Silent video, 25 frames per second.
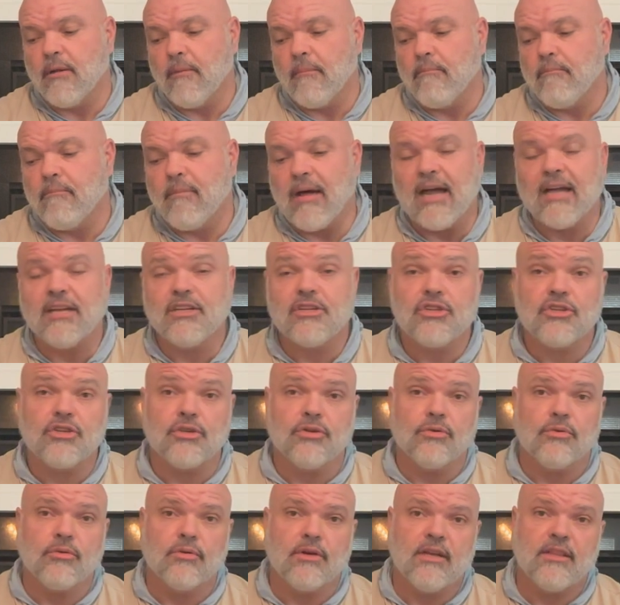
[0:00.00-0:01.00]
my
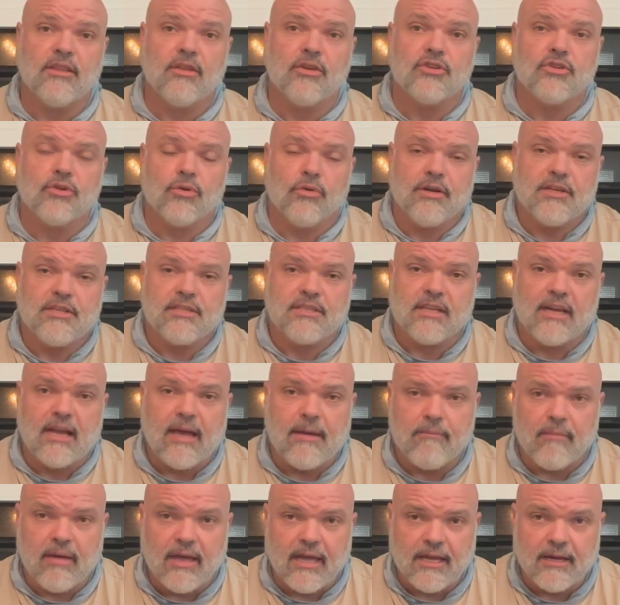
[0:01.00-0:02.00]
shoe and the choice that I
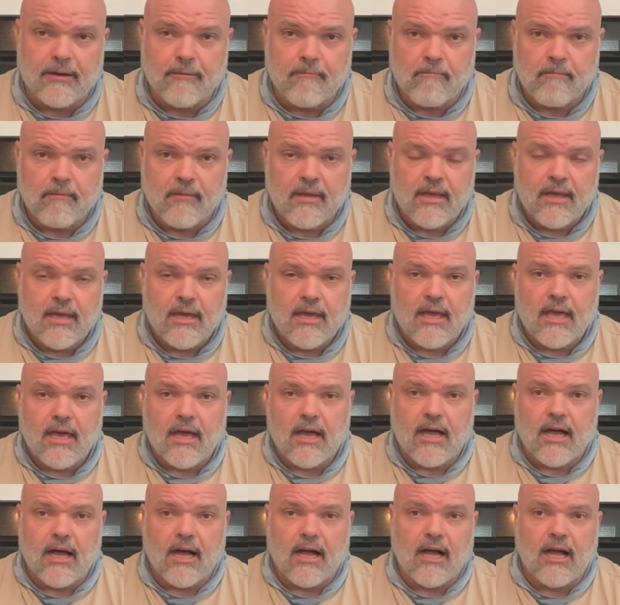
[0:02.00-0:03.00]
made,
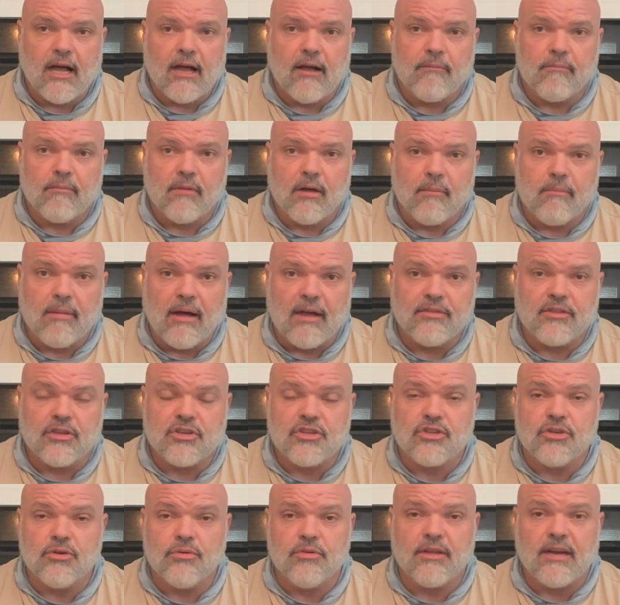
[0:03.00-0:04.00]
about the
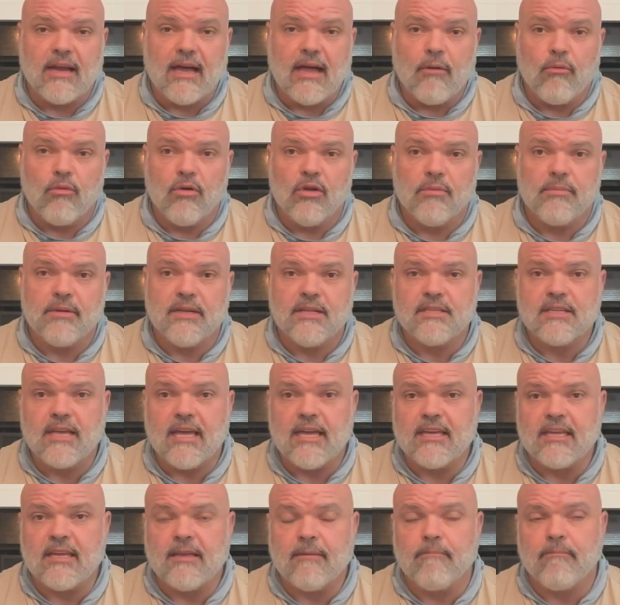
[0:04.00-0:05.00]
shoe that I will be
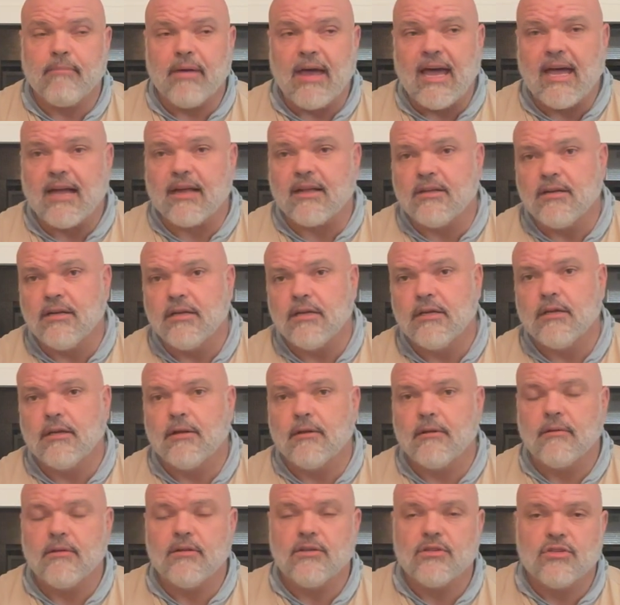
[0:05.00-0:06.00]
taking back
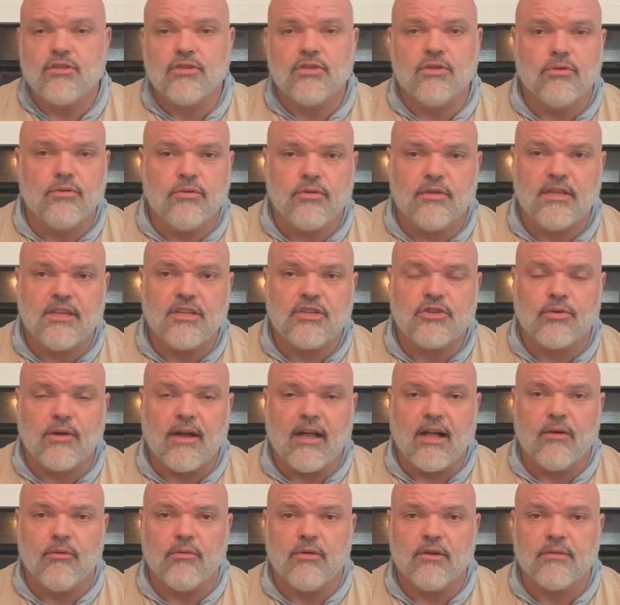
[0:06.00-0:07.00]
to the
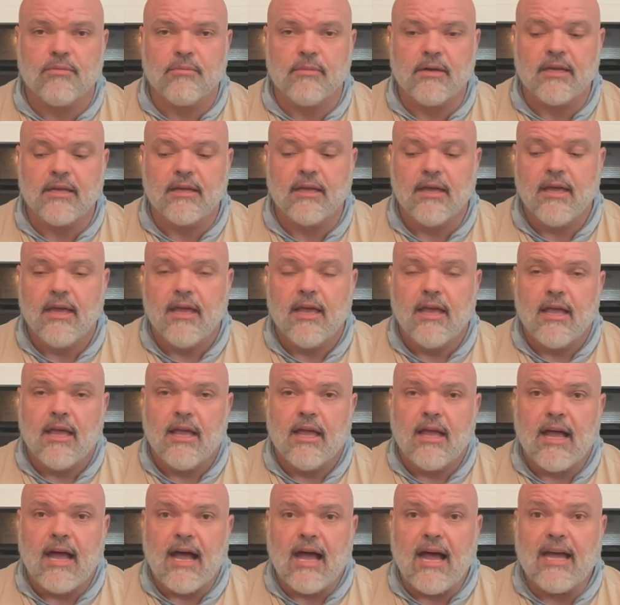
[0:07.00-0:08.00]
trail with me.
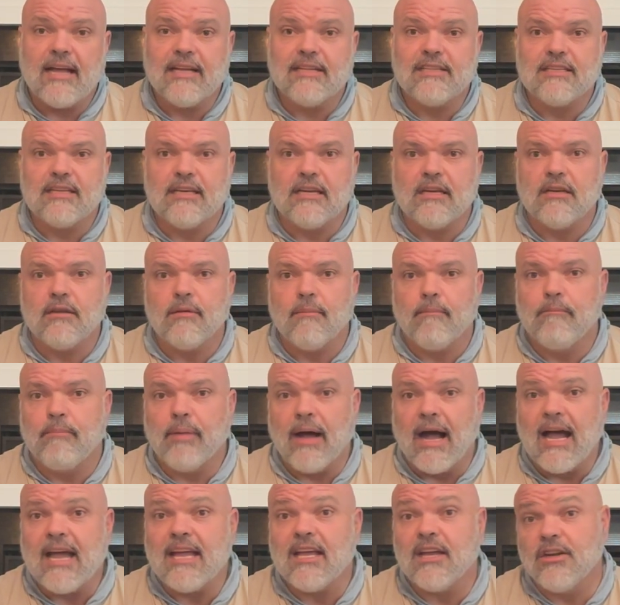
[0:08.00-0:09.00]
I did
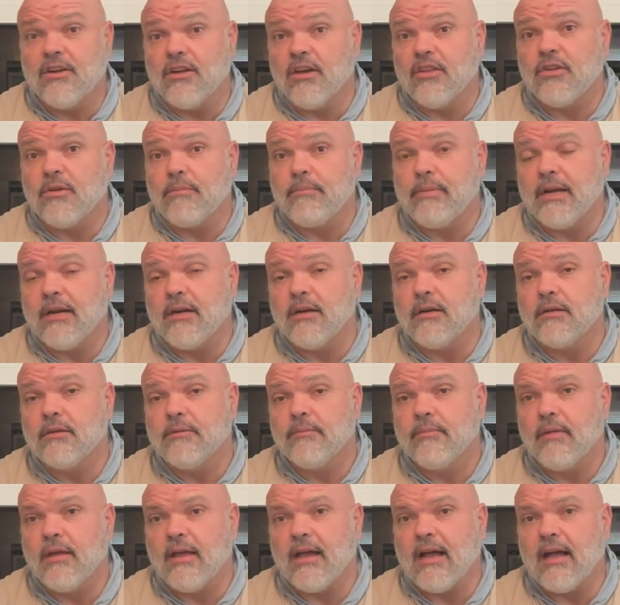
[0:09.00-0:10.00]
buy another
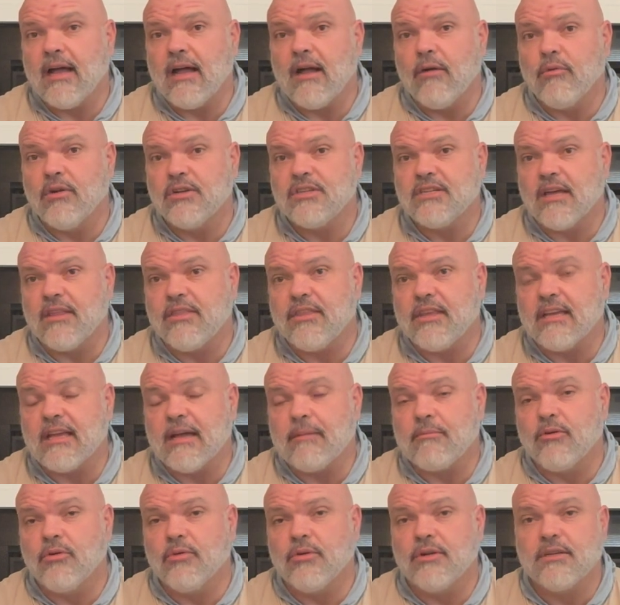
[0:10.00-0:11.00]
pair, which I think
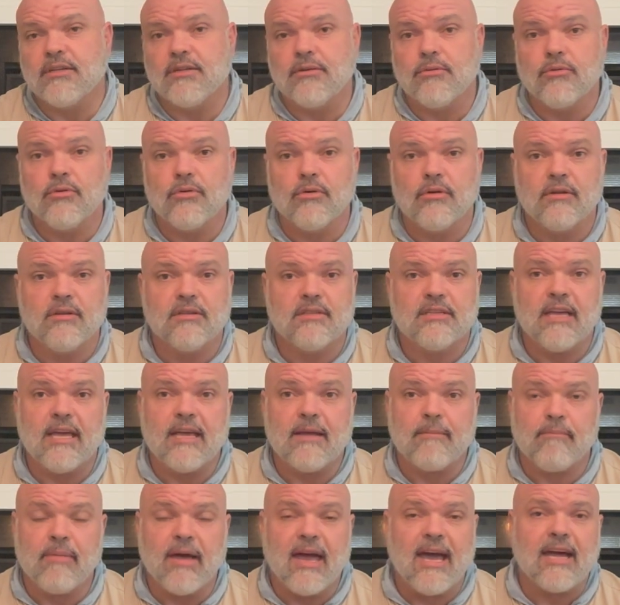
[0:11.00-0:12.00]
I'm going to
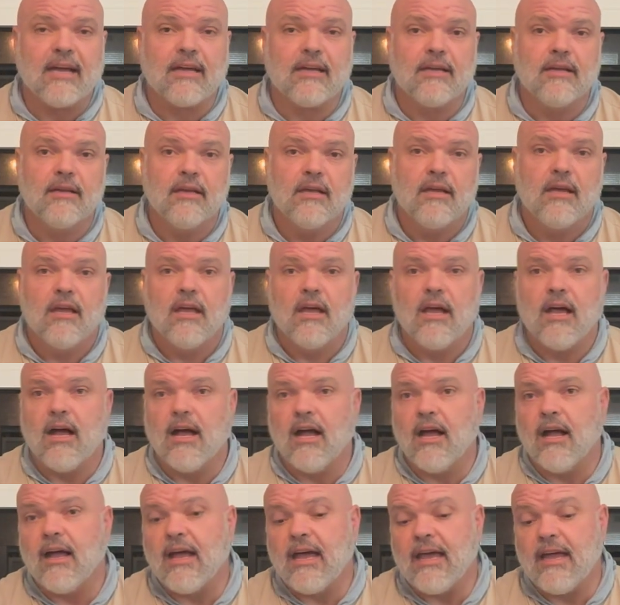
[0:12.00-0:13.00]
take back.
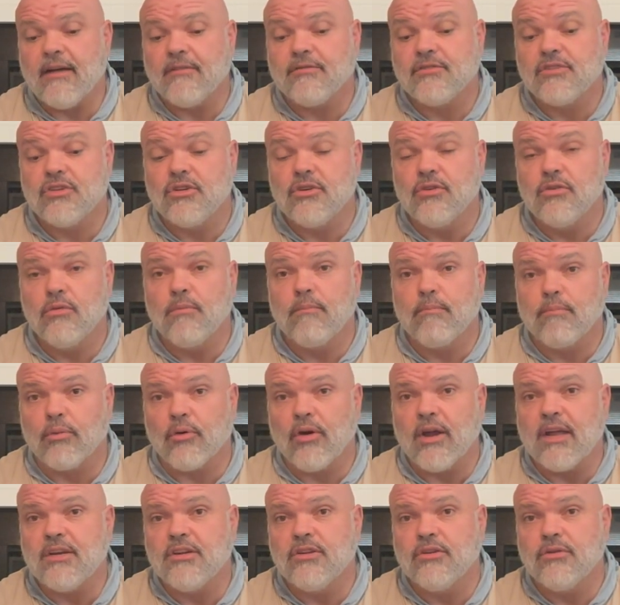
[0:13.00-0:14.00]
I have 2
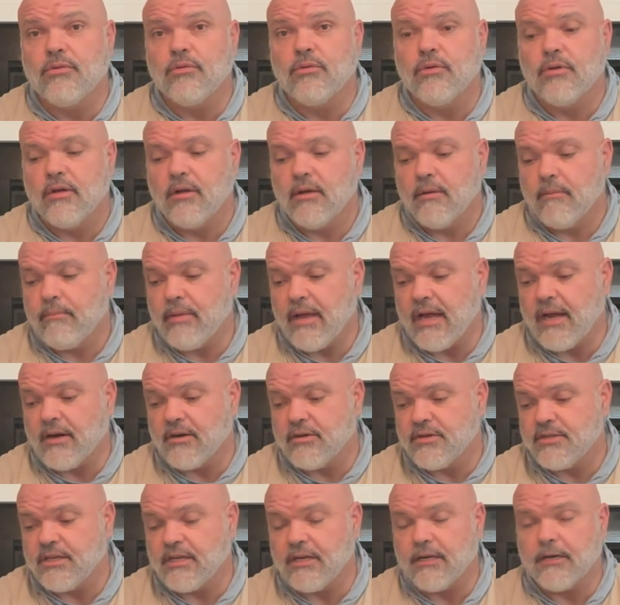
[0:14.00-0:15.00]
brand new
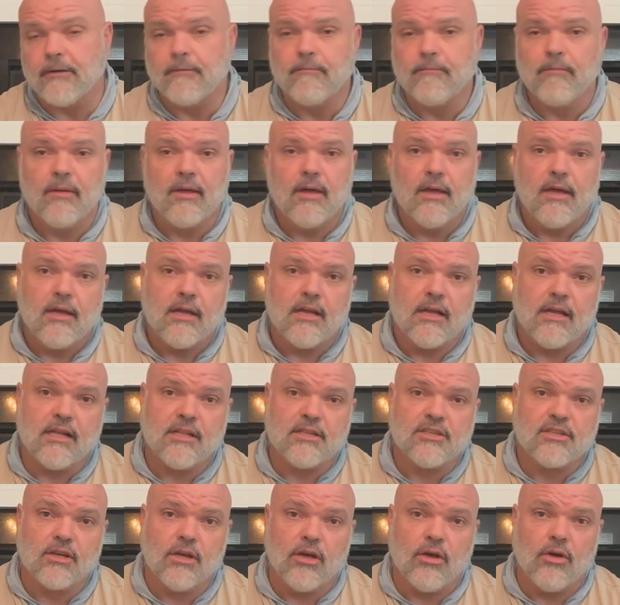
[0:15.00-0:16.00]
pairs here.
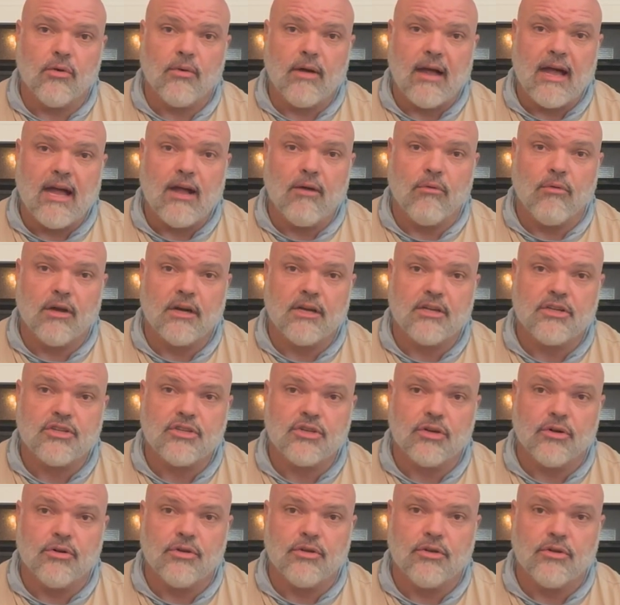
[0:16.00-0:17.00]
And so I want to
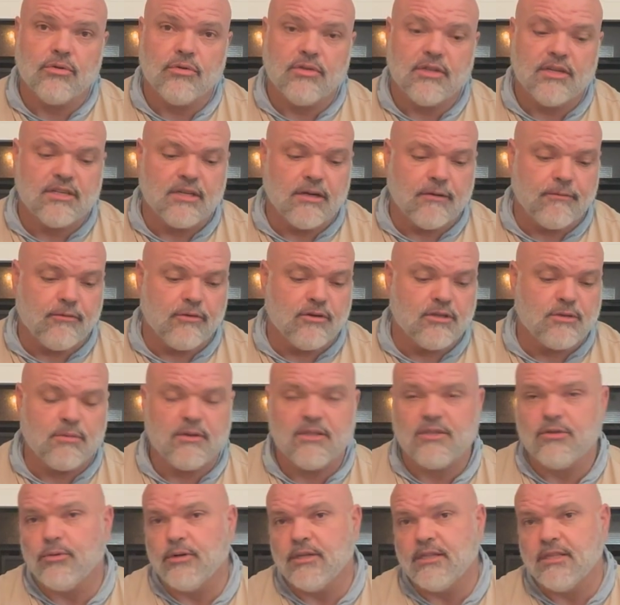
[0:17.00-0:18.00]
show you the difference
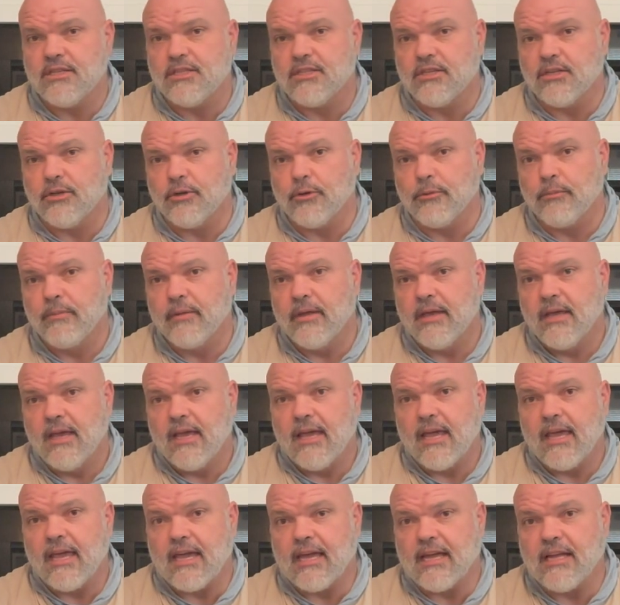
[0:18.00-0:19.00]
between the two
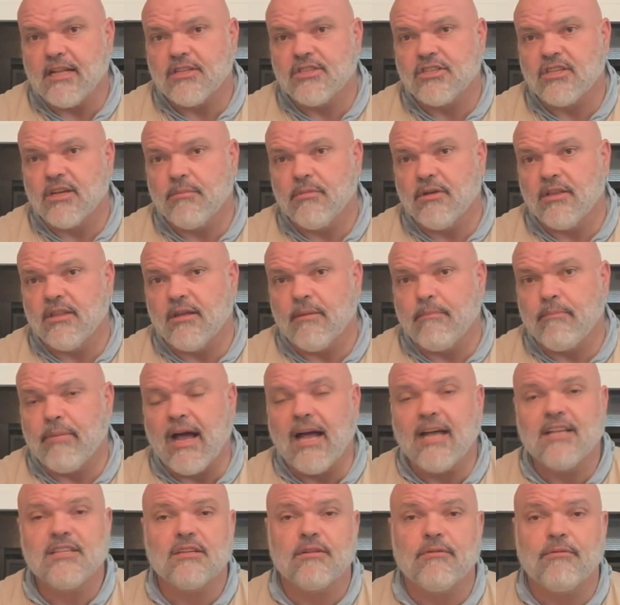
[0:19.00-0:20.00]
and some of the
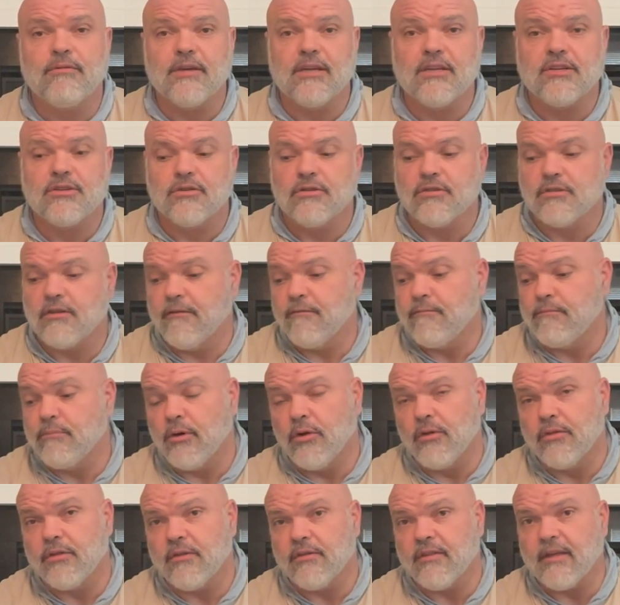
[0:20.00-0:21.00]
positive features of
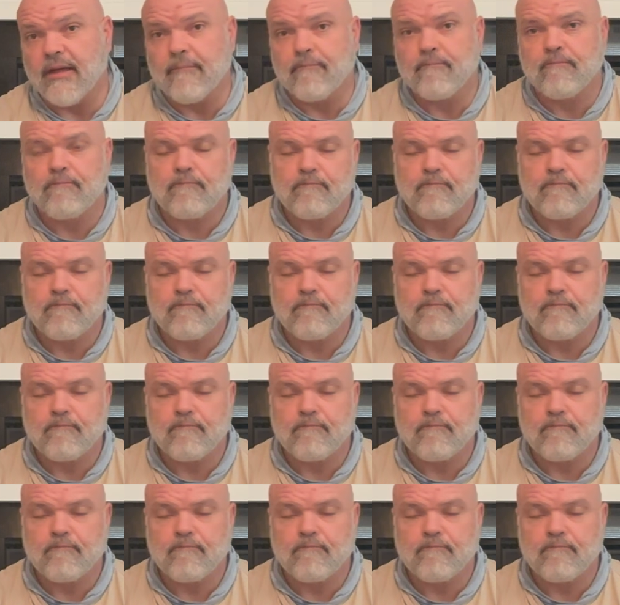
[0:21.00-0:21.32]
both of them.